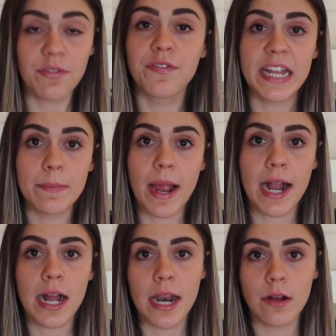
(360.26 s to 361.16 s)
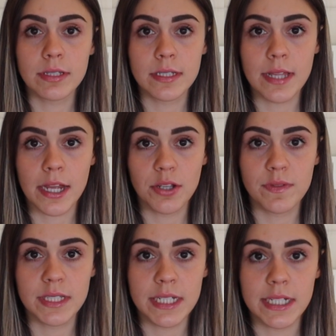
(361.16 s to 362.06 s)
feedback on houses that you've
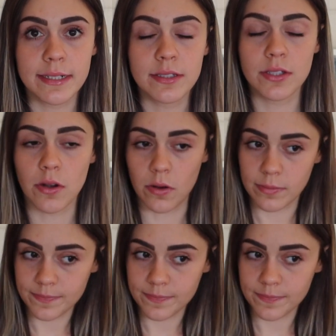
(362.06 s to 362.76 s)
seen, so